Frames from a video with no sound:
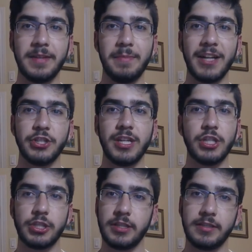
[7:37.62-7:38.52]

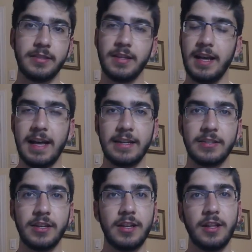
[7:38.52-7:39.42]
imagination,
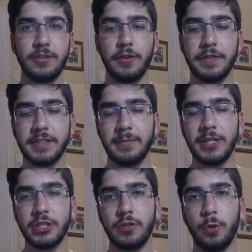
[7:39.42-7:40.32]
and the other things I mentioned,